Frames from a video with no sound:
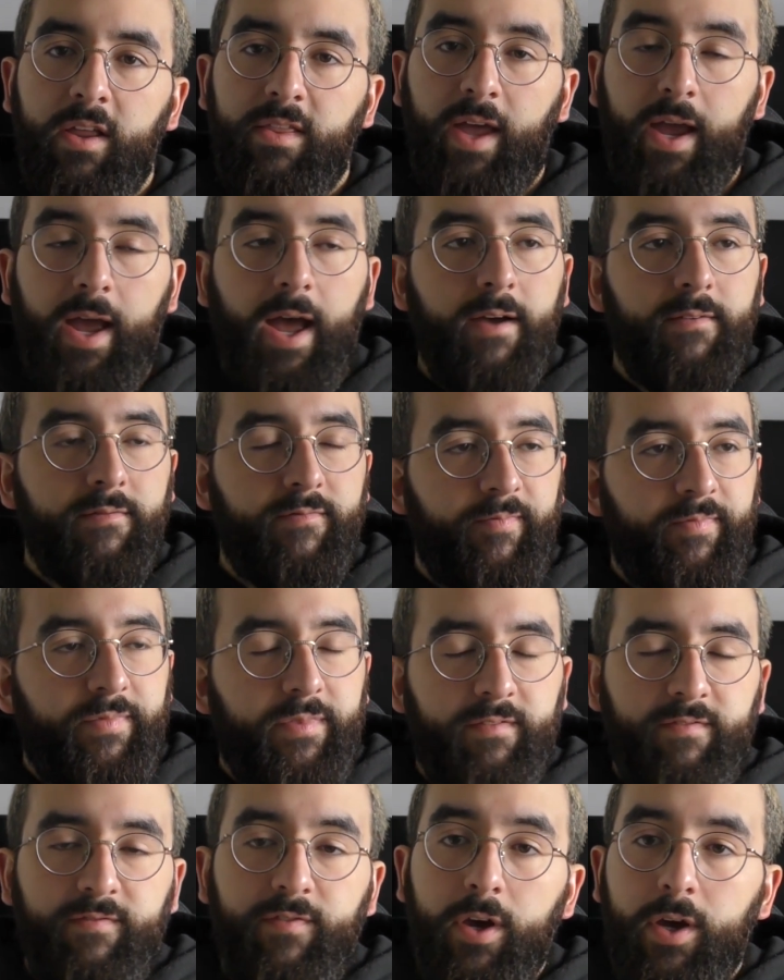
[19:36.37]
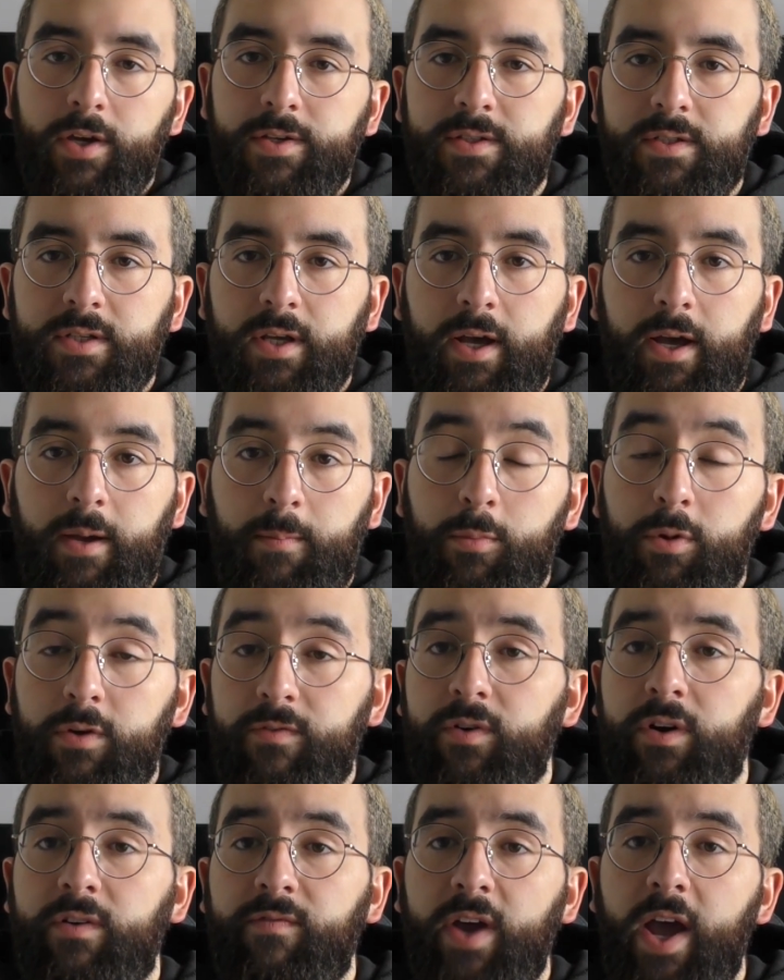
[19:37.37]
They have first
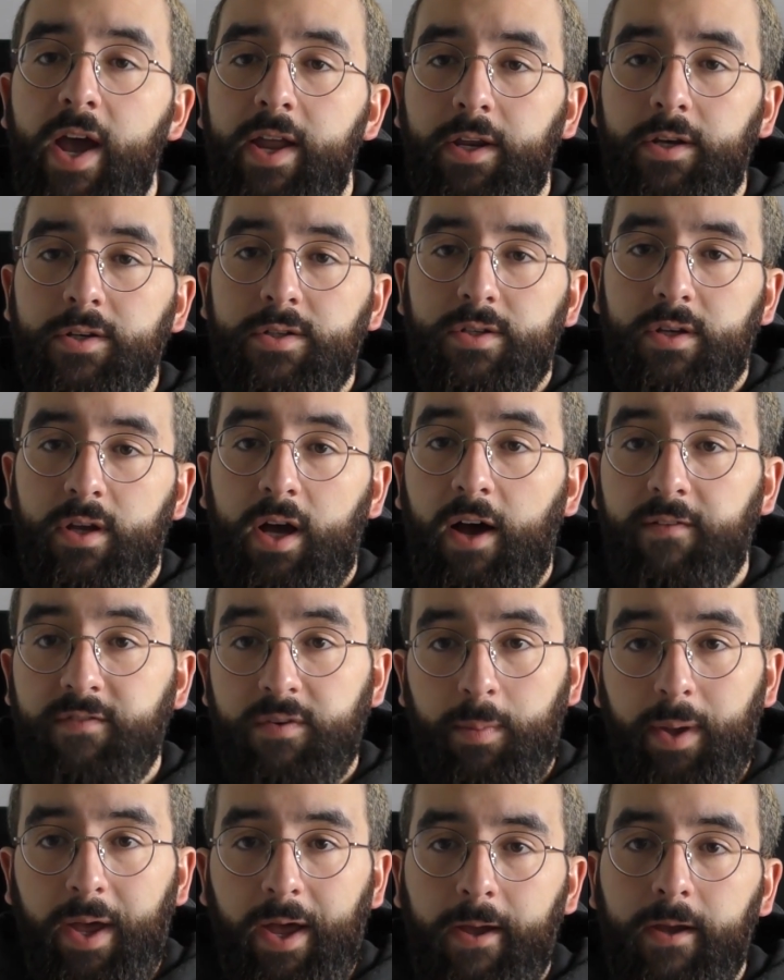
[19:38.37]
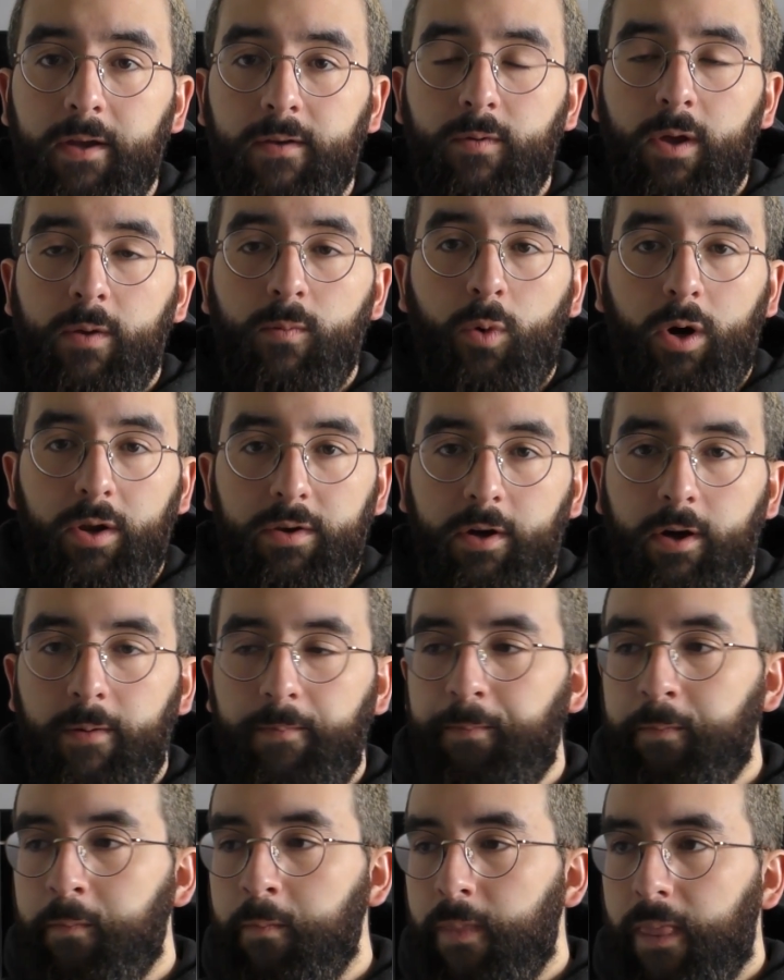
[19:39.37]
mover advantage, Afterpay and
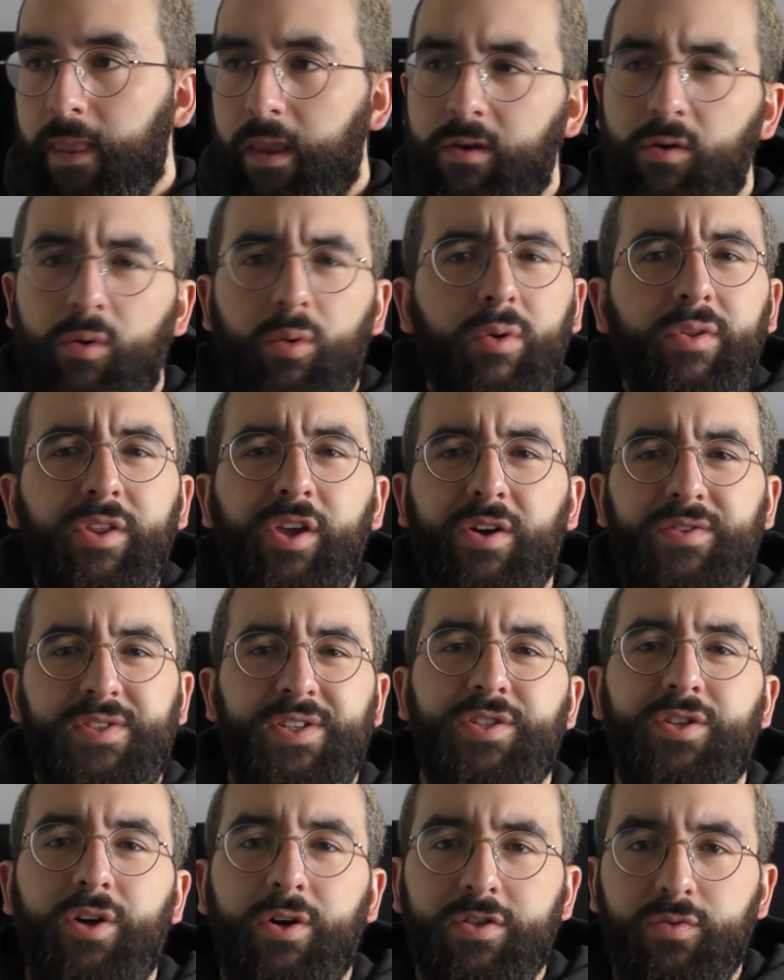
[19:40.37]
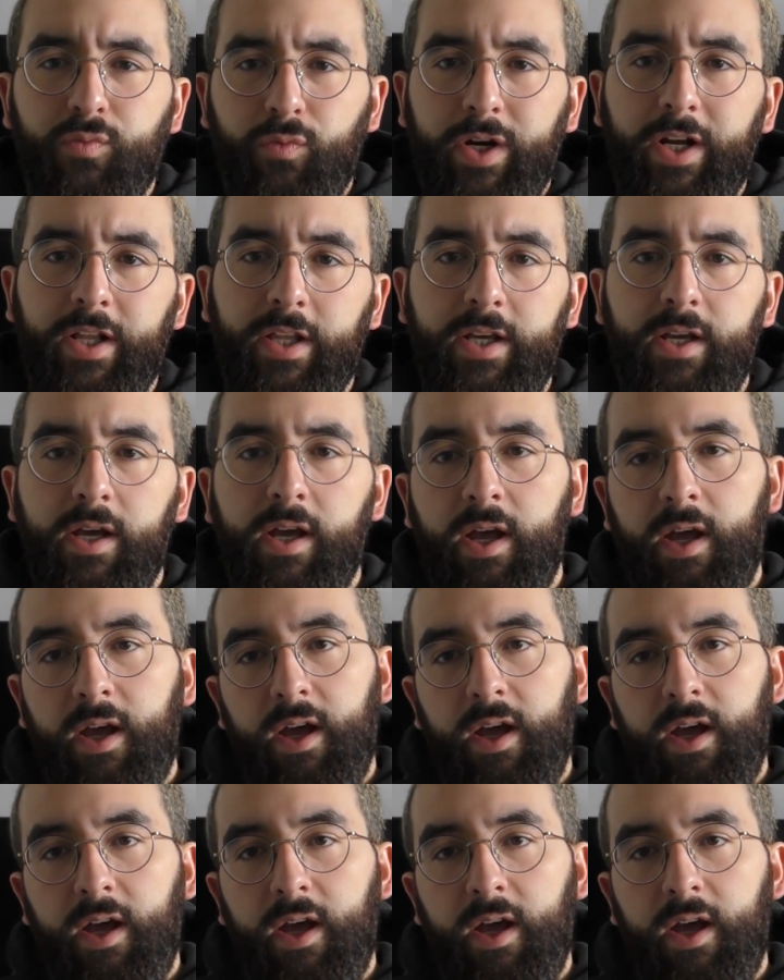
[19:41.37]
whatnot. And all the Aussie stocks really.